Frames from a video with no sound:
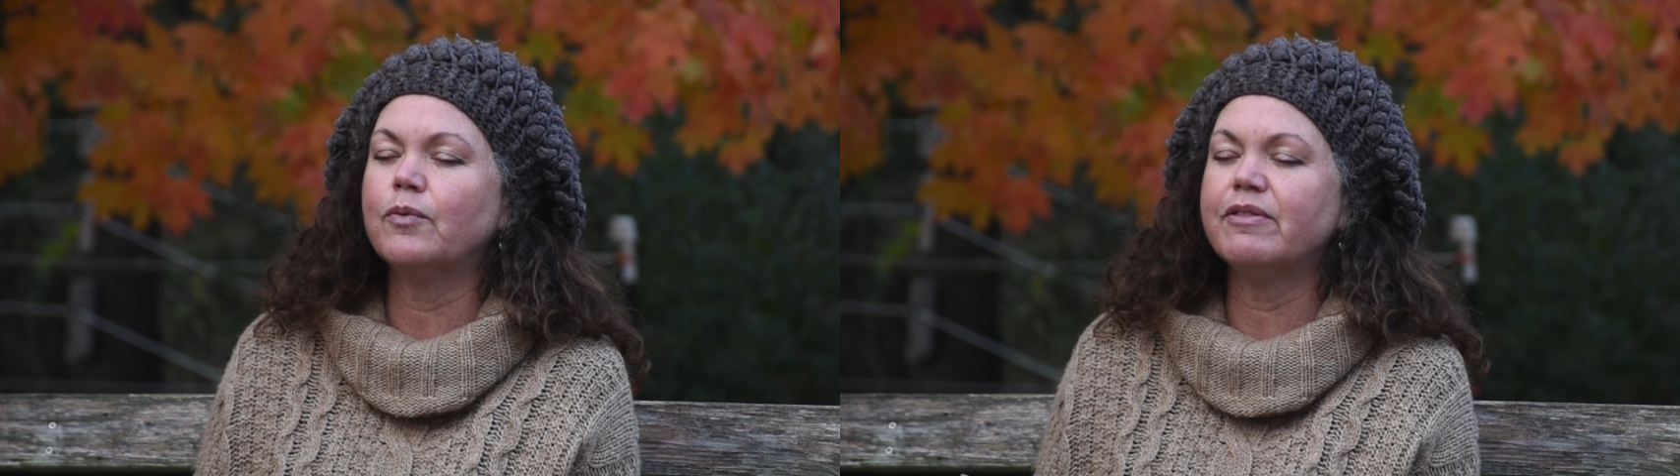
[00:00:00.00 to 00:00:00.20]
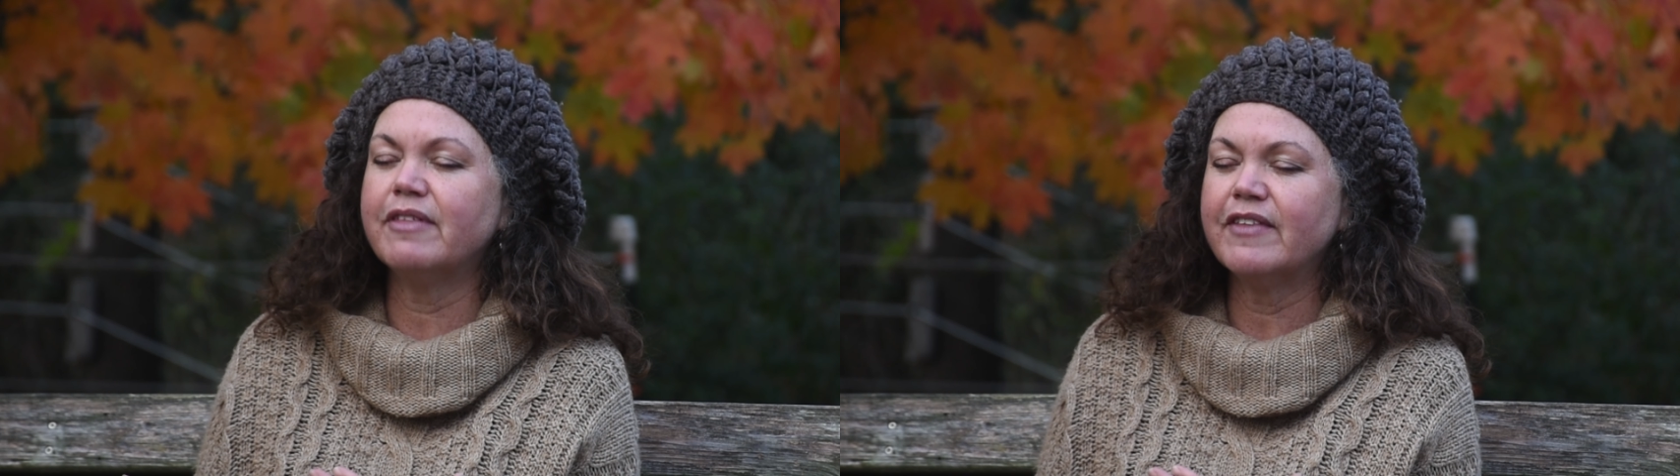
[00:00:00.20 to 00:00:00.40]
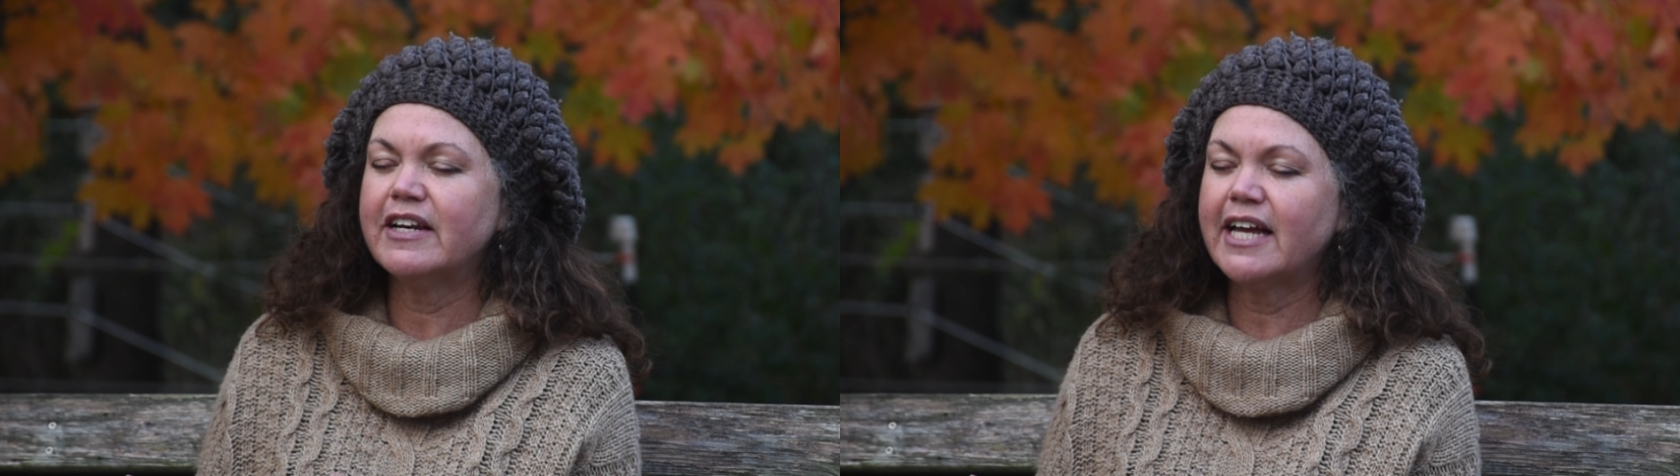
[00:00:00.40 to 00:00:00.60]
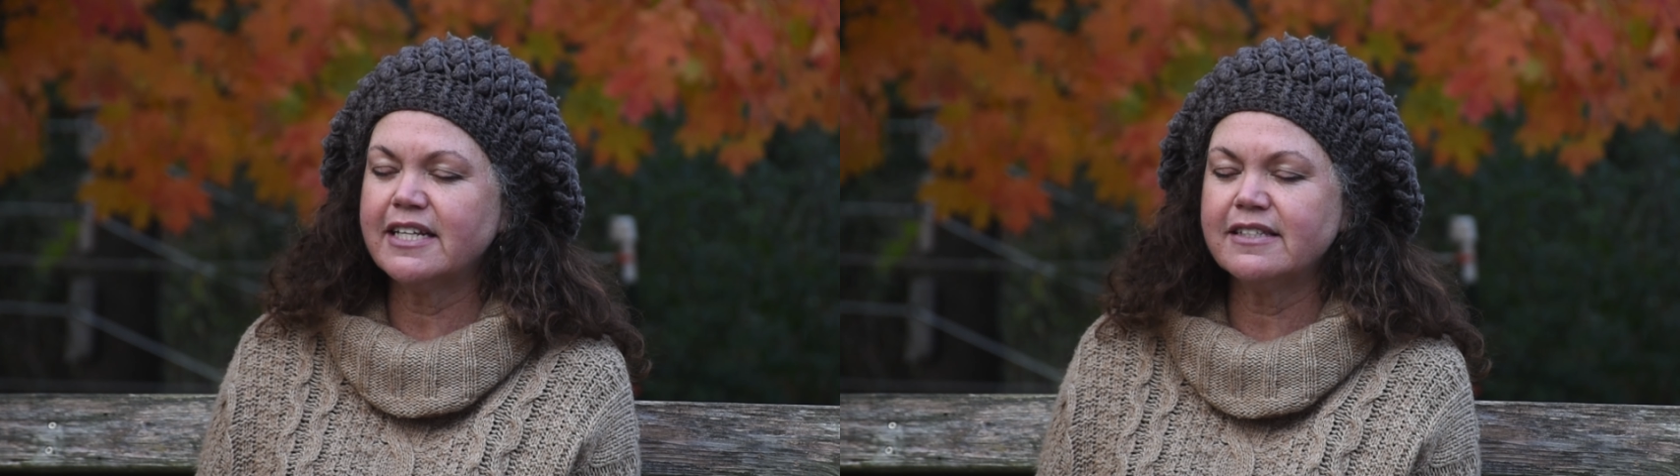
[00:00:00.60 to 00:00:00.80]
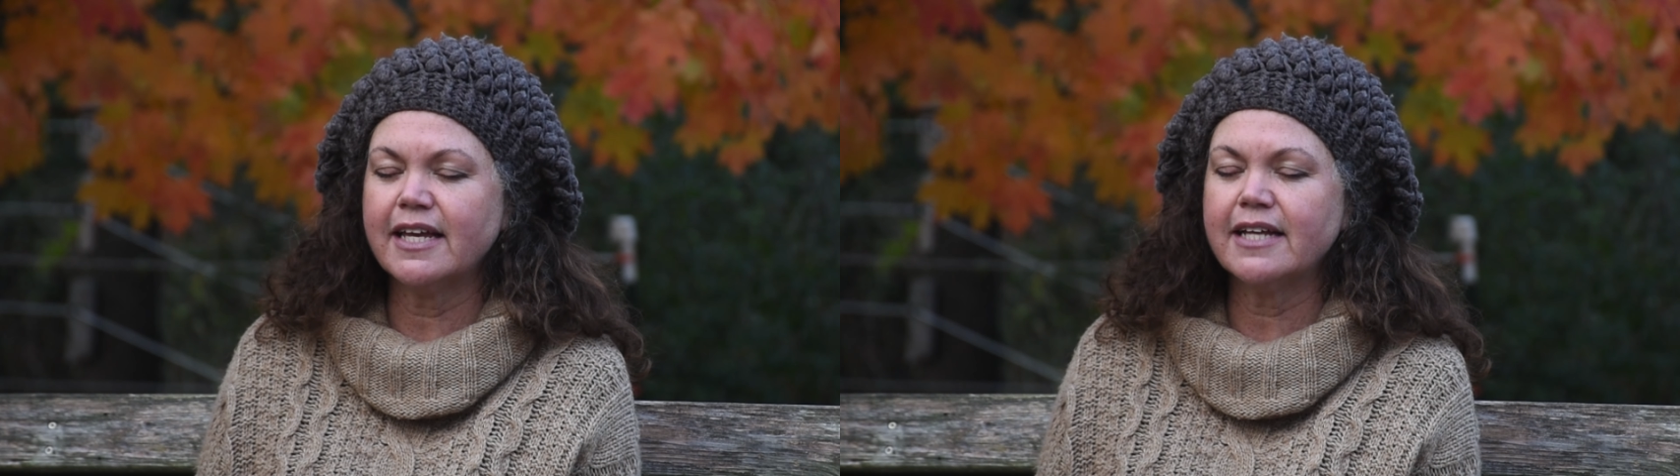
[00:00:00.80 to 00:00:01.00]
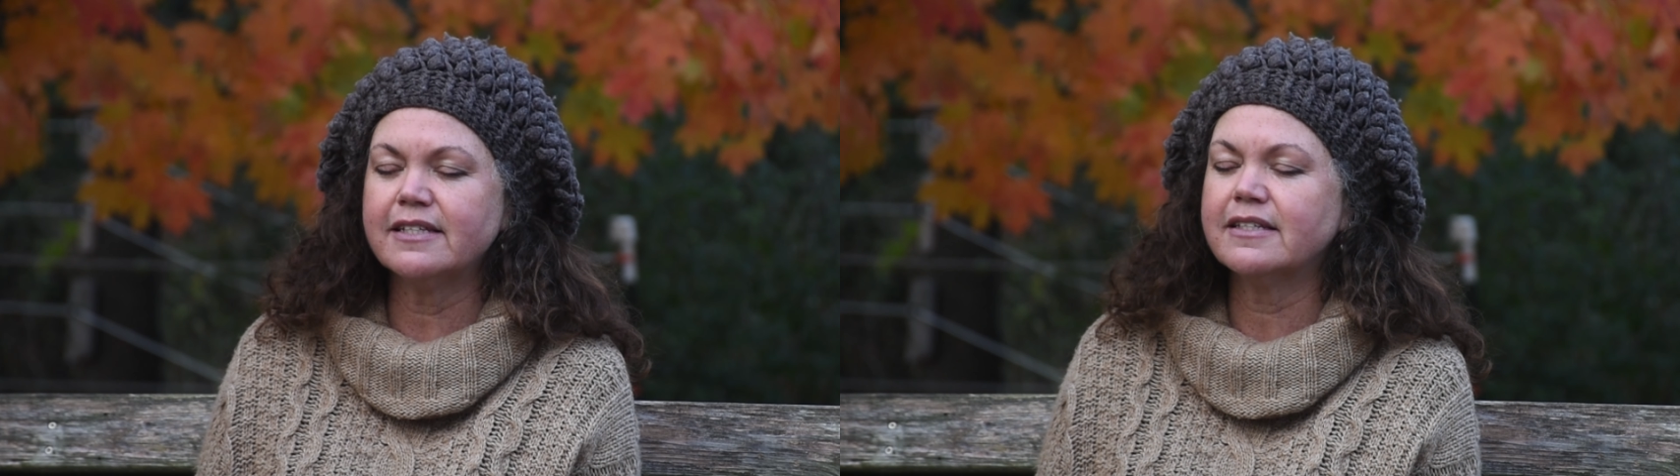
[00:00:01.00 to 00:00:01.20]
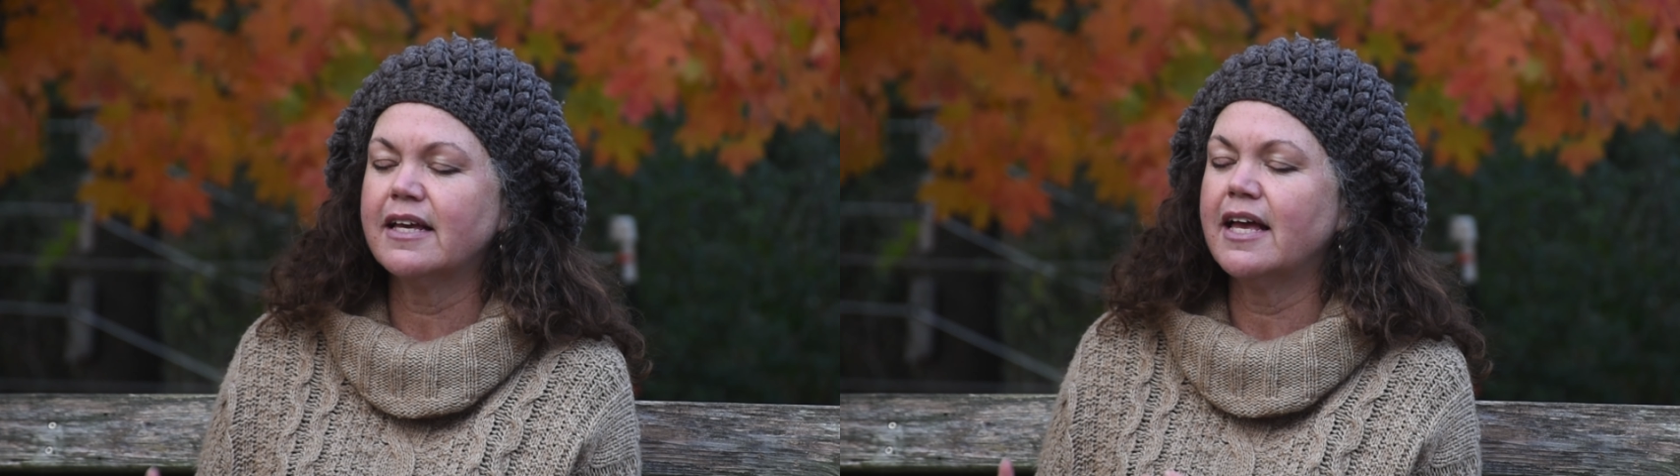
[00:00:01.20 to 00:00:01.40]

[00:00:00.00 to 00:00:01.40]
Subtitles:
within the United States.